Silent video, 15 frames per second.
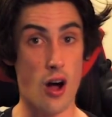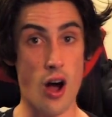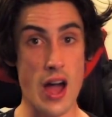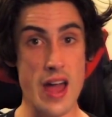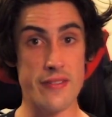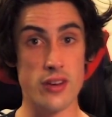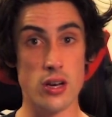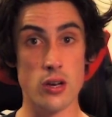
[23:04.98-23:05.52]
I
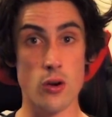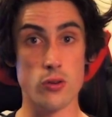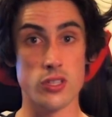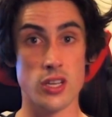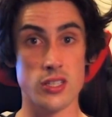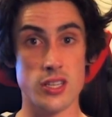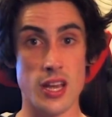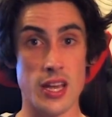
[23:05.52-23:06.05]
haven't
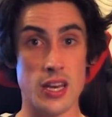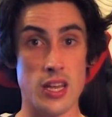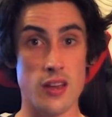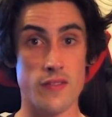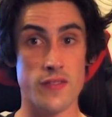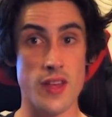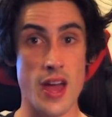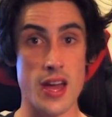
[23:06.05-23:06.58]
looked into any
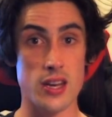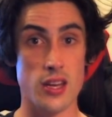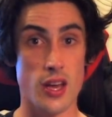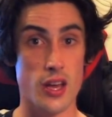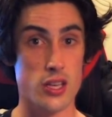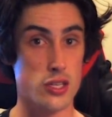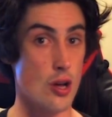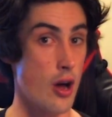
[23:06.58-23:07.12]
of that,
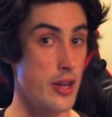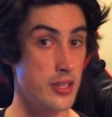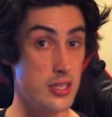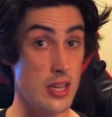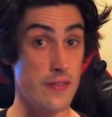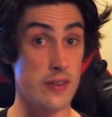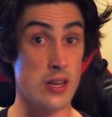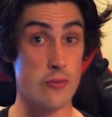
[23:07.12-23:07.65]
so I
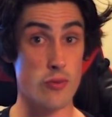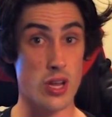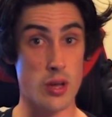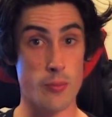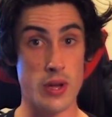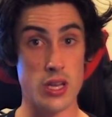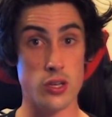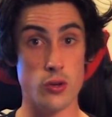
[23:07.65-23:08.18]
definitely
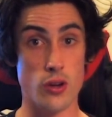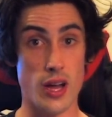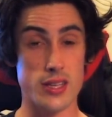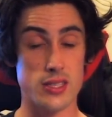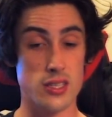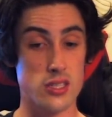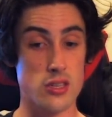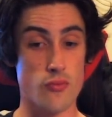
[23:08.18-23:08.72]
recommend you
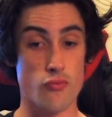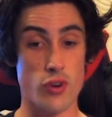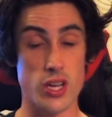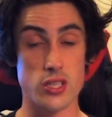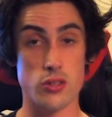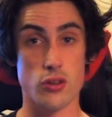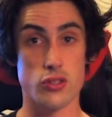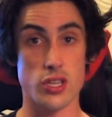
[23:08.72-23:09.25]
guys did some
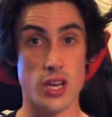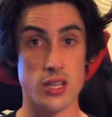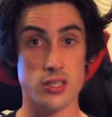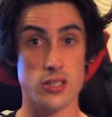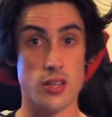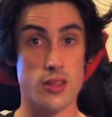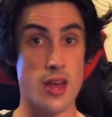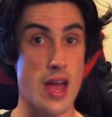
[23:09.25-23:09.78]
research
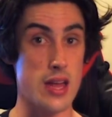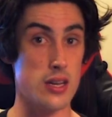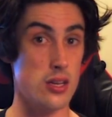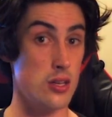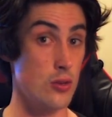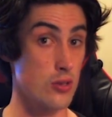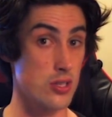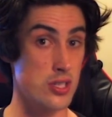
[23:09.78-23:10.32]
into that
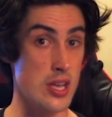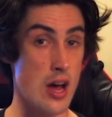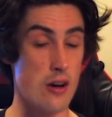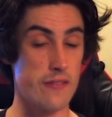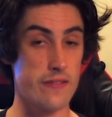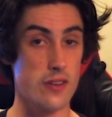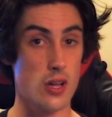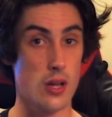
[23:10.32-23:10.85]

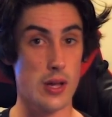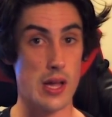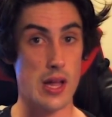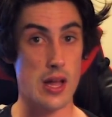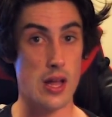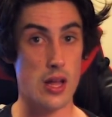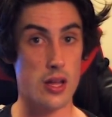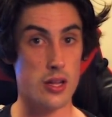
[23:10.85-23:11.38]
yourself.
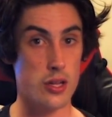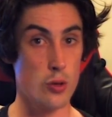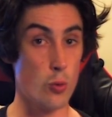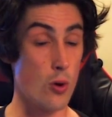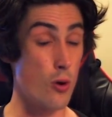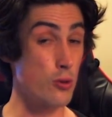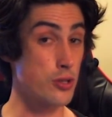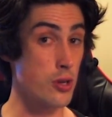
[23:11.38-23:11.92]
You
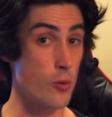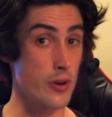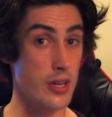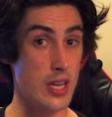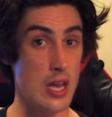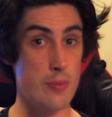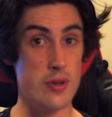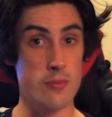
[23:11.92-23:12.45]
will also
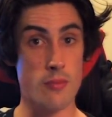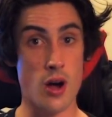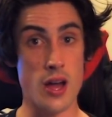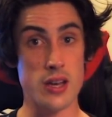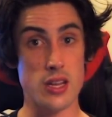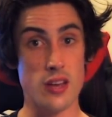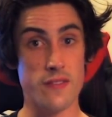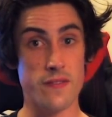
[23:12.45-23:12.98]
want to keep in
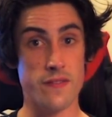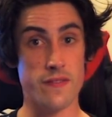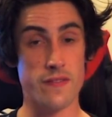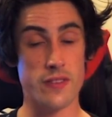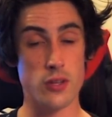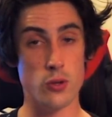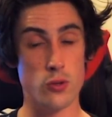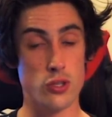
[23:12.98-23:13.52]
mind
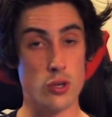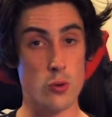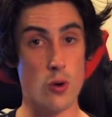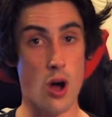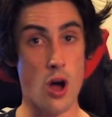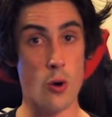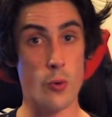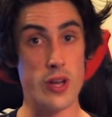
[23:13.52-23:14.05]
if you do
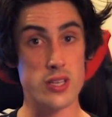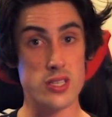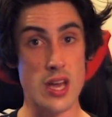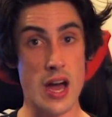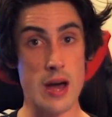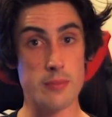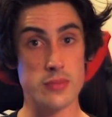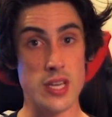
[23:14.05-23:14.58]
OS
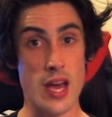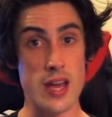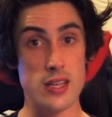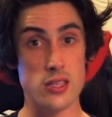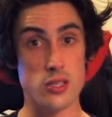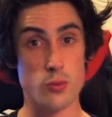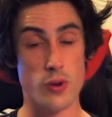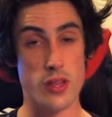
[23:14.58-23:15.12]

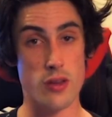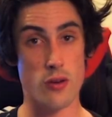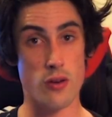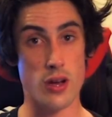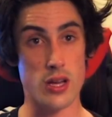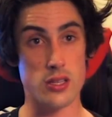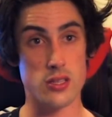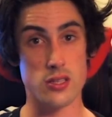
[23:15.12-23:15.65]
updates,
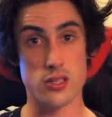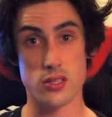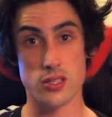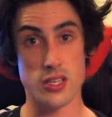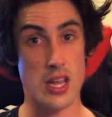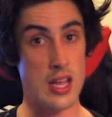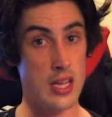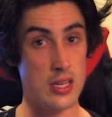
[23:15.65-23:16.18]
whether it's
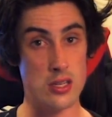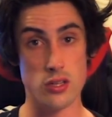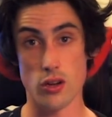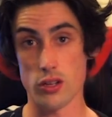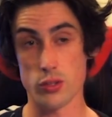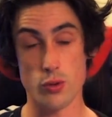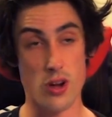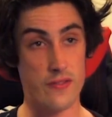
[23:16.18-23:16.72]

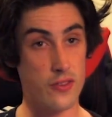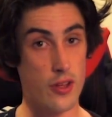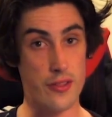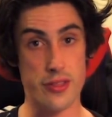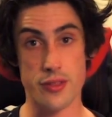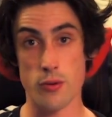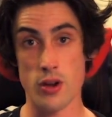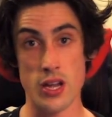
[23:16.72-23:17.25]

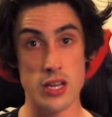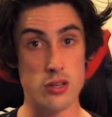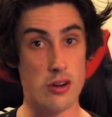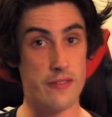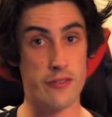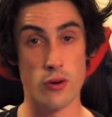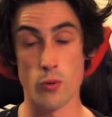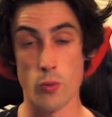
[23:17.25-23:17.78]

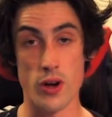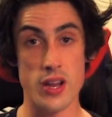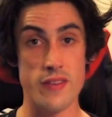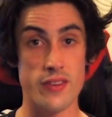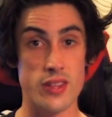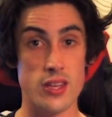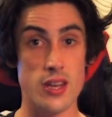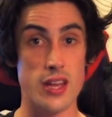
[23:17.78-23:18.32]
10.12.3.4,
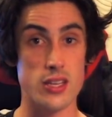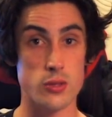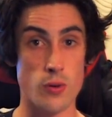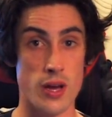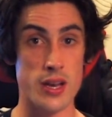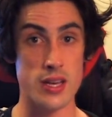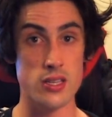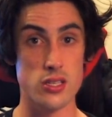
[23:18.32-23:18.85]
whatever the next
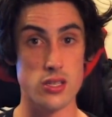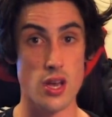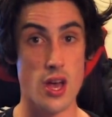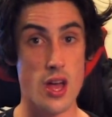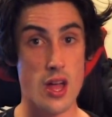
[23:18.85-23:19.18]
one is,